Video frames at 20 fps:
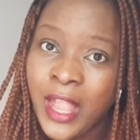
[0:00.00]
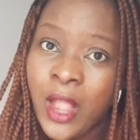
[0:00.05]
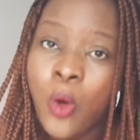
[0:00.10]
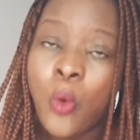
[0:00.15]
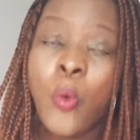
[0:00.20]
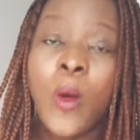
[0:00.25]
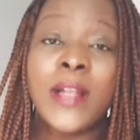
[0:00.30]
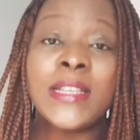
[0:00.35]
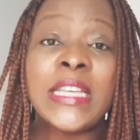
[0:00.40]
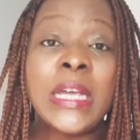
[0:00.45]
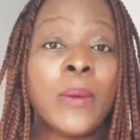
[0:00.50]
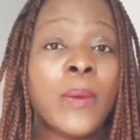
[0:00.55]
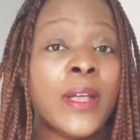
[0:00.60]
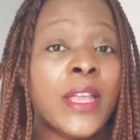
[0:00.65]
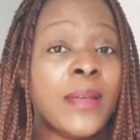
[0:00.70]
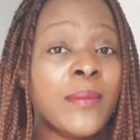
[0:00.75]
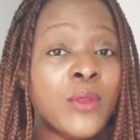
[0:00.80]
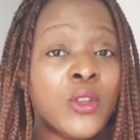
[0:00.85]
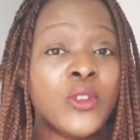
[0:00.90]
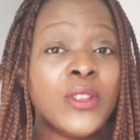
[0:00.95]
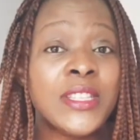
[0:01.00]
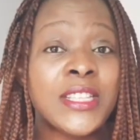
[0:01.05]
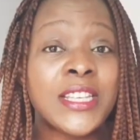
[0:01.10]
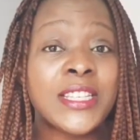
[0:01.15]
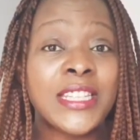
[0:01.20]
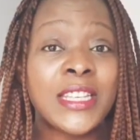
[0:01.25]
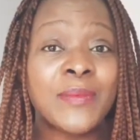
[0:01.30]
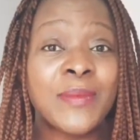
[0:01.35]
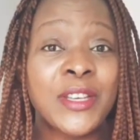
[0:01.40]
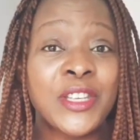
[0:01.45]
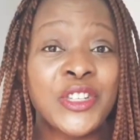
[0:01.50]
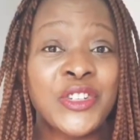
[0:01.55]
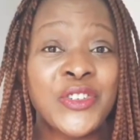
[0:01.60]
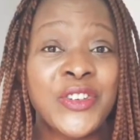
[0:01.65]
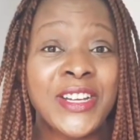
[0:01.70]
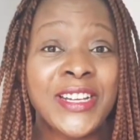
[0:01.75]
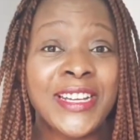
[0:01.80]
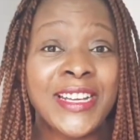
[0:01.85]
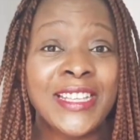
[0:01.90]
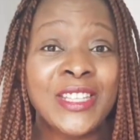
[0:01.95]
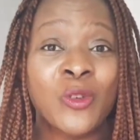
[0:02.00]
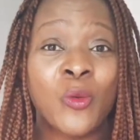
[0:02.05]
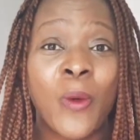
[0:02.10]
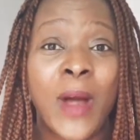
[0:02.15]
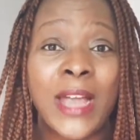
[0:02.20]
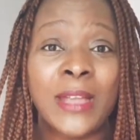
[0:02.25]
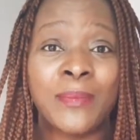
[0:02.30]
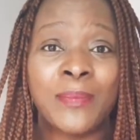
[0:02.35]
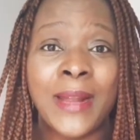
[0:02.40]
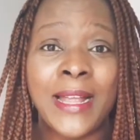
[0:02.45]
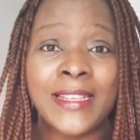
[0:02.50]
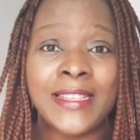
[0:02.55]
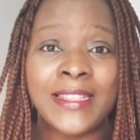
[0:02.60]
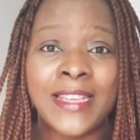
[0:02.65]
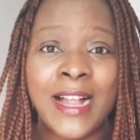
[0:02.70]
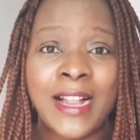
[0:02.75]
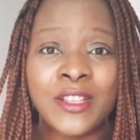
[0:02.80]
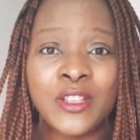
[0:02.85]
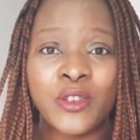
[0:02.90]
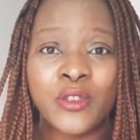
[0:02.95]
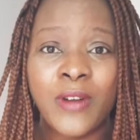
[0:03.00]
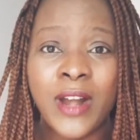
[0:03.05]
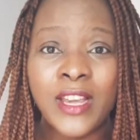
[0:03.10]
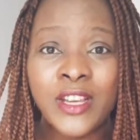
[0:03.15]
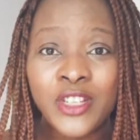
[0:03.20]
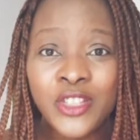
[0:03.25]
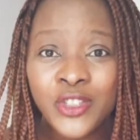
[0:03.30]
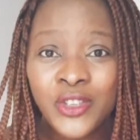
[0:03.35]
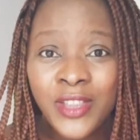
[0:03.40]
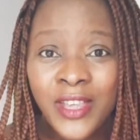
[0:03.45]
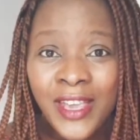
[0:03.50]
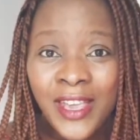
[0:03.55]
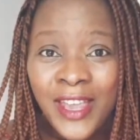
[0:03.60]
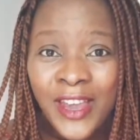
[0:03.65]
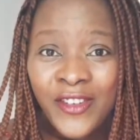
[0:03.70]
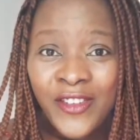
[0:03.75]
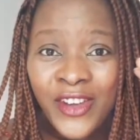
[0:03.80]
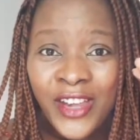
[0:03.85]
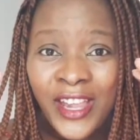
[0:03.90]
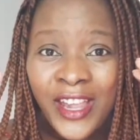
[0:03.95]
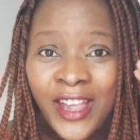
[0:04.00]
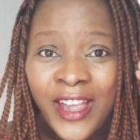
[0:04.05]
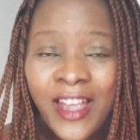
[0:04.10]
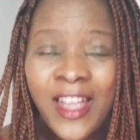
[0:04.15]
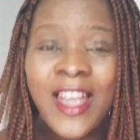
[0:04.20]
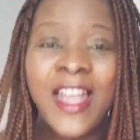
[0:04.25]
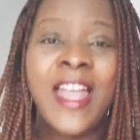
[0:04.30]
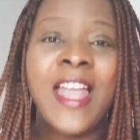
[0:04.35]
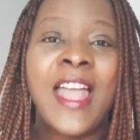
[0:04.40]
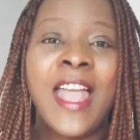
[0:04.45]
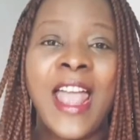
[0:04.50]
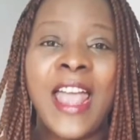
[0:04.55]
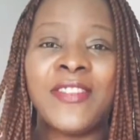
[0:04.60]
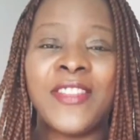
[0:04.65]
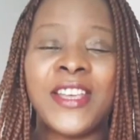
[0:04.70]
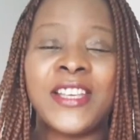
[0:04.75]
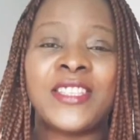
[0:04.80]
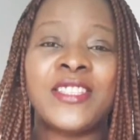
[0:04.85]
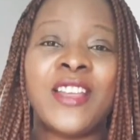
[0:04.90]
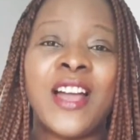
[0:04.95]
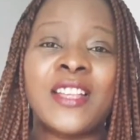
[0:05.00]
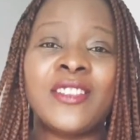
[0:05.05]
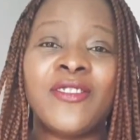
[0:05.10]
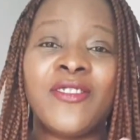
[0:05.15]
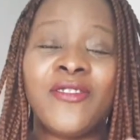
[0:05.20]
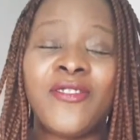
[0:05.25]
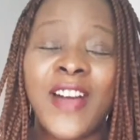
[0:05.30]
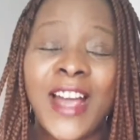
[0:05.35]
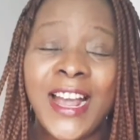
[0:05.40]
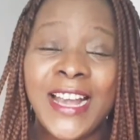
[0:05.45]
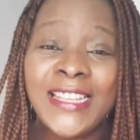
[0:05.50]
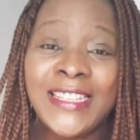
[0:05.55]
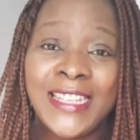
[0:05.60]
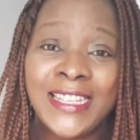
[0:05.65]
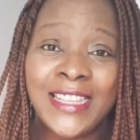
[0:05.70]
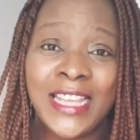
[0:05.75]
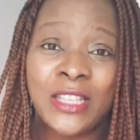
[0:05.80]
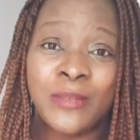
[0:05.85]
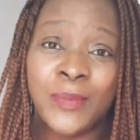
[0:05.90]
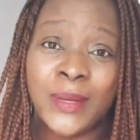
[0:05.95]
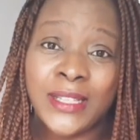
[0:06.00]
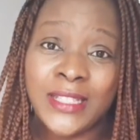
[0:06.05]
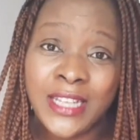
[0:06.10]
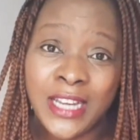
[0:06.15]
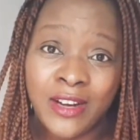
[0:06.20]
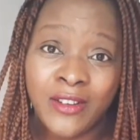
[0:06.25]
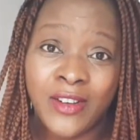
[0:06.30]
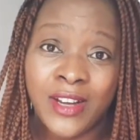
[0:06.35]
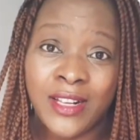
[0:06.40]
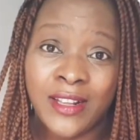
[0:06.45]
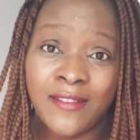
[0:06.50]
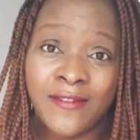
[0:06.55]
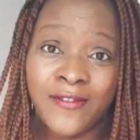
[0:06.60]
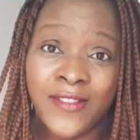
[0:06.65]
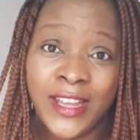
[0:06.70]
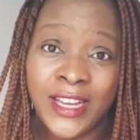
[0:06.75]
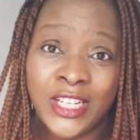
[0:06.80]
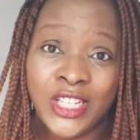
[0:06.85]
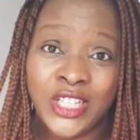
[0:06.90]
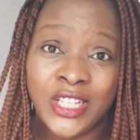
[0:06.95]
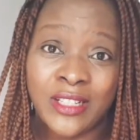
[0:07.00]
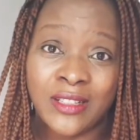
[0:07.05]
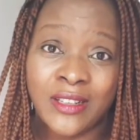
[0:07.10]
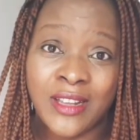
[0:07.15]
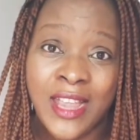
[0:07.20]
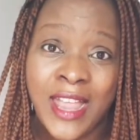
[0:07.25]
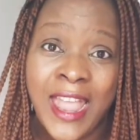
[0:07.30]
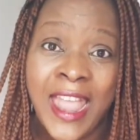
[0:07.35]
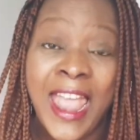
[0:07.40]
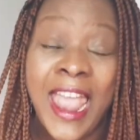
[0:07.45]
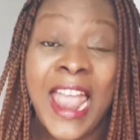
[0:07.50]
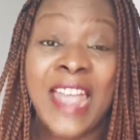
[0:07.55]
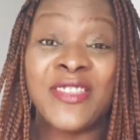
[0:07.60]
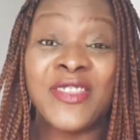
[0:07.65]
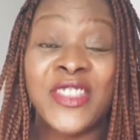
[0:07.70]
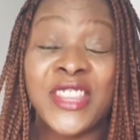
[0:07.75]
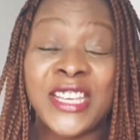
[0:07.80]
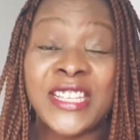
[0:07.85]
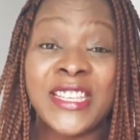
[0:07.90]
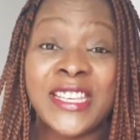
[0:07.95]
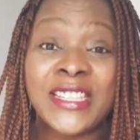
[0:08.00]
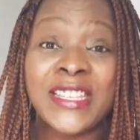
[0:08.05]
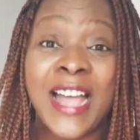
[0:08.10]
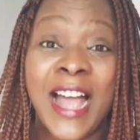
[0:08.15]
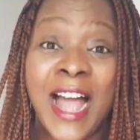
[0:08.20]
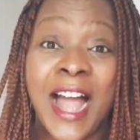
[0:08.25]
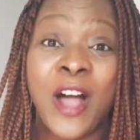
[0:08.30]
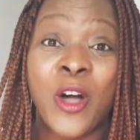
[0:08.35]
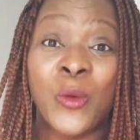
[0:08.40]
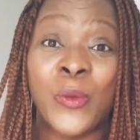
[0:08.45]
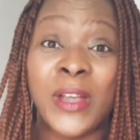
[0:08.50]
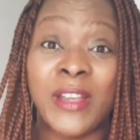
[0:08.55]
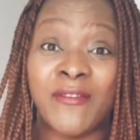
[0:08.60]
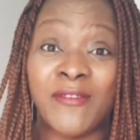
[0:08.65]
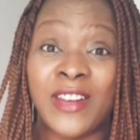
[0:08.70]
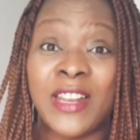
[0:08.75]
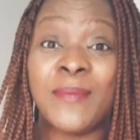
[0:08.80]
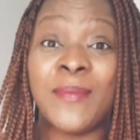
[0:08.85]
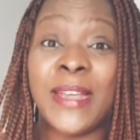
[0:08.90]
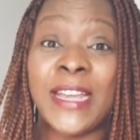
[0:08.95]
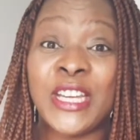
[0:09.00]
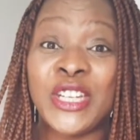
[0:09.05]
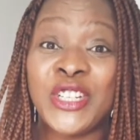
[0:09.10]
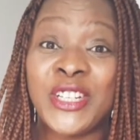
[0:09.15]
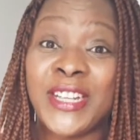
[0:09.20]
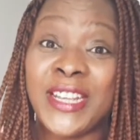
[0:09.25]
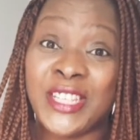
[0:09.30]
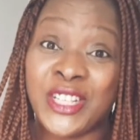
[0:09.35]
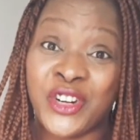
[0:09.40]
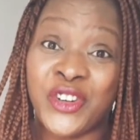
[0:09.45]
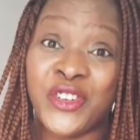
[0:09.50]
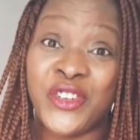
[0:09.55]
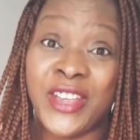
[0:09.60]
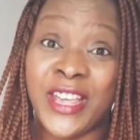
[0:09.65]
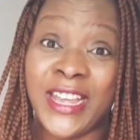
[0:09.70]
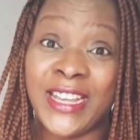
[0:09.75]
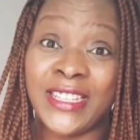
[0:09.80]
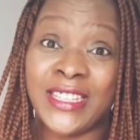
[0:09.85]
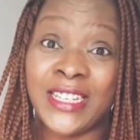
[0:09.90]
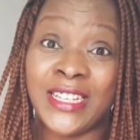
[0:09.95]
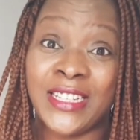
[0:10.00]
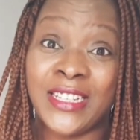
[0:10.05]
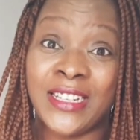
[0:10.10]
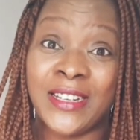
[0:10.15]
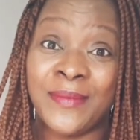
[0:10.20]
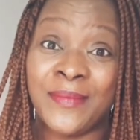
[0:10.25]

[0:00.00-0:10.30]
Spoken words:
Once our immune system is triggered, white blood cells rush to the area and they start fighting that bacterial infection. And this is how inflammation is created.